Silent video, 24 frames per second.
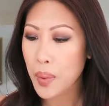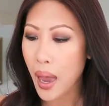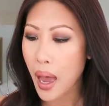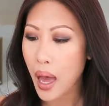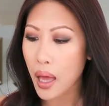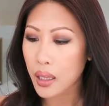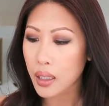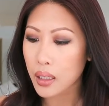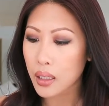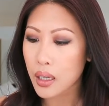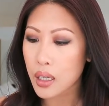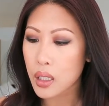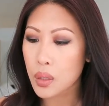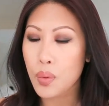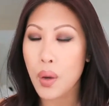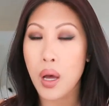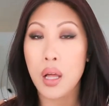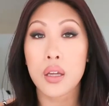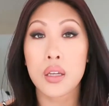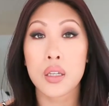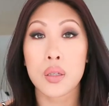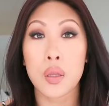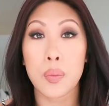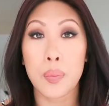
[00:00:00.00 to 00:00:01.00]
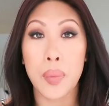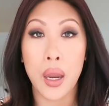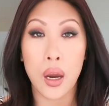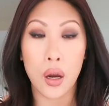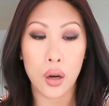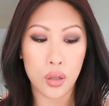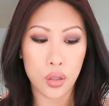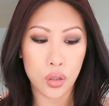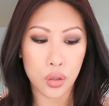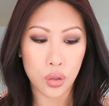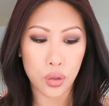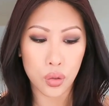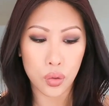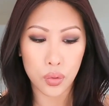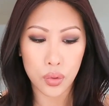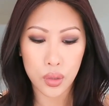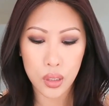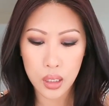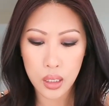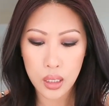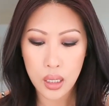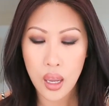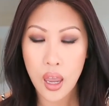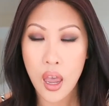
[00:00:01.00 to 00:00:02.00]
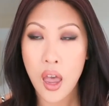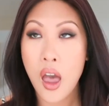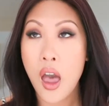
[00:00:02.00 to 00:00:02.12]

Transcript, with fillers: palette as well as the Paris Nudes.